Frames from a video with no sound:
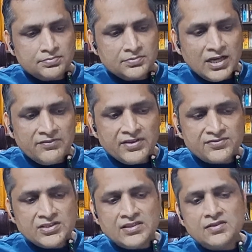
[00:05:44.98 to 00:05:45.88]
Now we
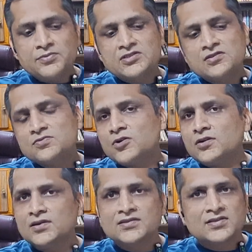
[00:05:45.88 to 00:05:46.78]
have seen the business
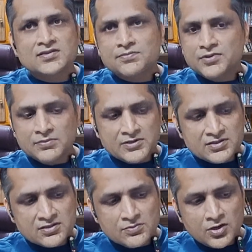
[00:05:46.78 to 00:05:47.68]
model, it's a simple
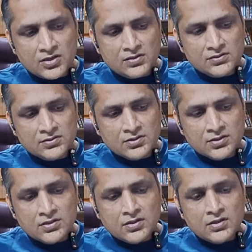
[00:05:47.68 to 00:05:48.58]
business model.
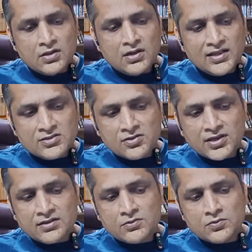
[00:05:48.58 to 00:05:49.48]
Let's
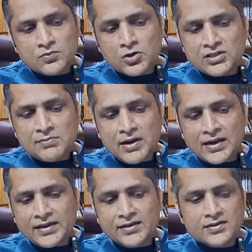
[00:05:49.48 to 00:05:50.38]
look at what the
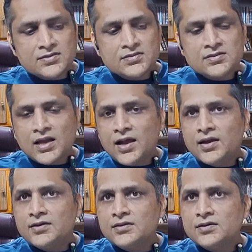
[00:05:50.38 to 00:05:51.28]
market is
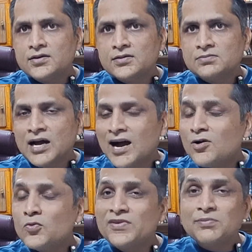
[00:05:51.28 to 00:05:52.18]
and
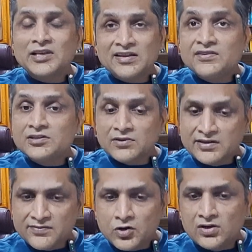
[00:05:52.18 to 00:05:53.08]
how we believe it
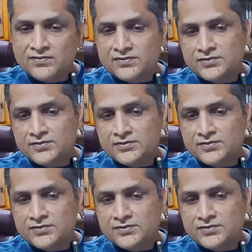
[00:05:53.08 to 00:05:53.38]
will evolve.